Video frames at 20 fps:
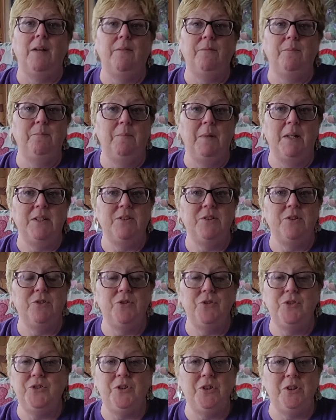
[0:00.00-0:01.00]
I've
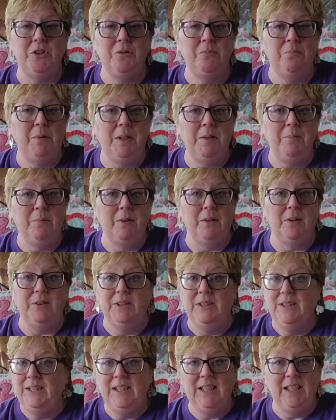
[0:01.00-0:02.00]
messaged 2 people.
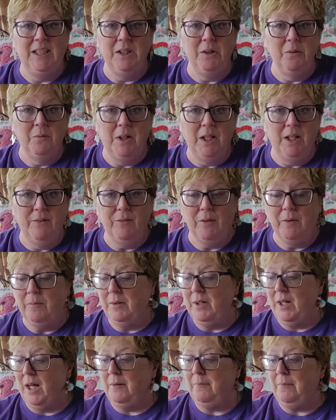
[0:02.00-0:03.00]
Neither one of them
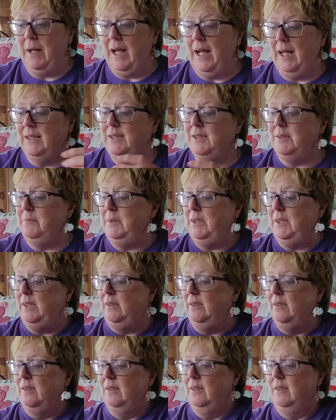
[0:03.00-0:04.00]
got back to me.
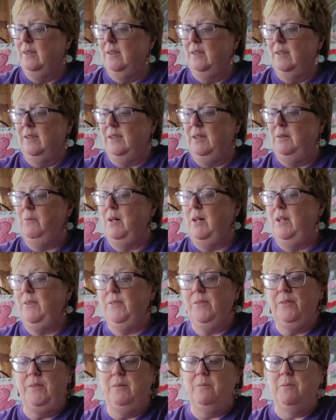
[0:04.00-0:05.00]
One
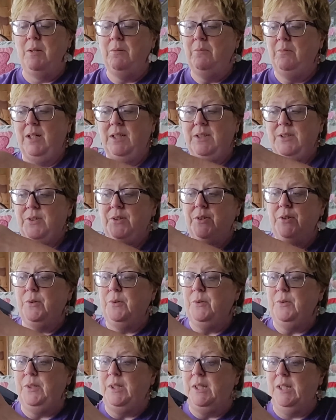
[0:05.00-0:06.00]
wants
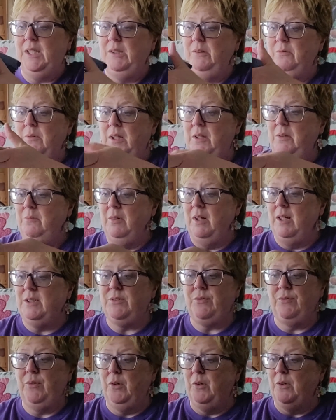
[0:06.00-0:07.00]
30 and one
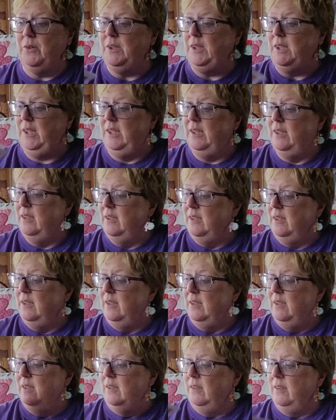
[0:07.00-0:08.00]
wants 40.
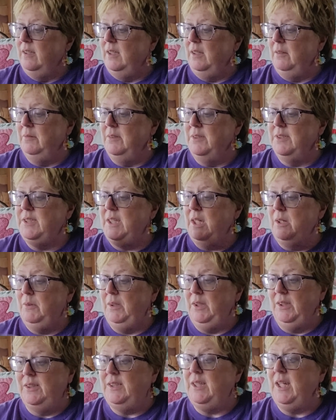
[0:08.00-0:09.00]
And I'm going to say, well,
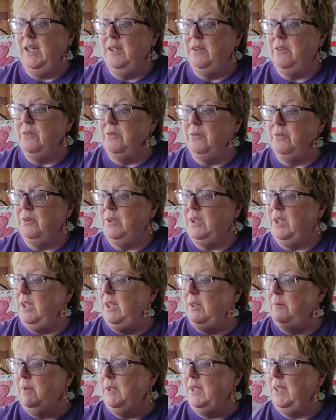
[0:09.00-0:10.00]
you take
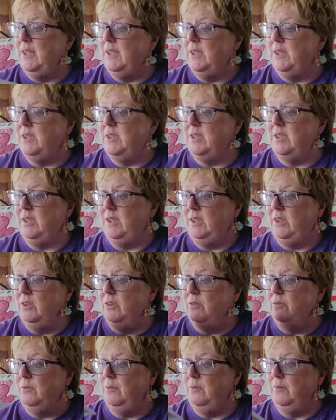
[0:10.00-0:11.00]
30 because
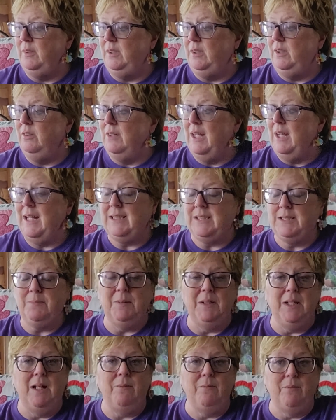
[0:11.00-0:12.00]
your ad's
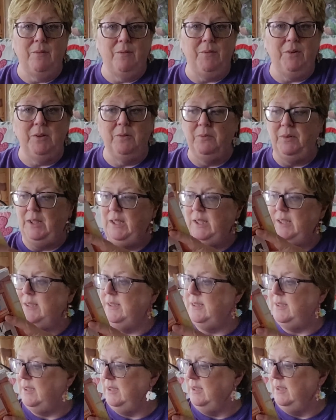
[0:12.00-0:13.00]
been up a few
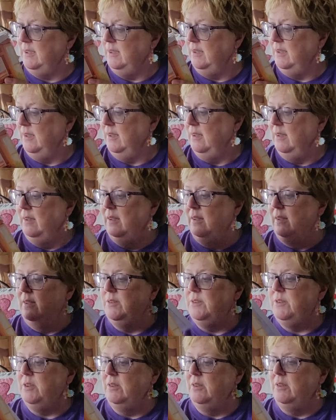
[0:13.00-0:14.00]
weeks.
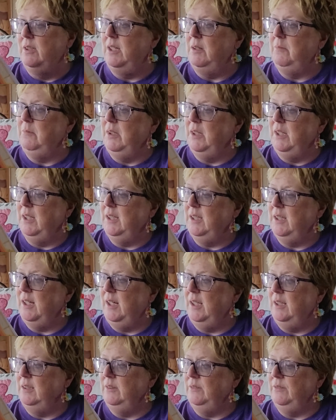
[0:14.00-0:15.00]
So I'm going to
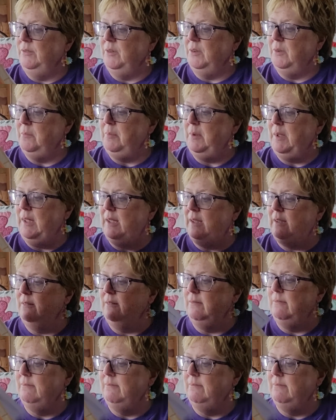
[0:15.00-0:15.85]
color for a bit.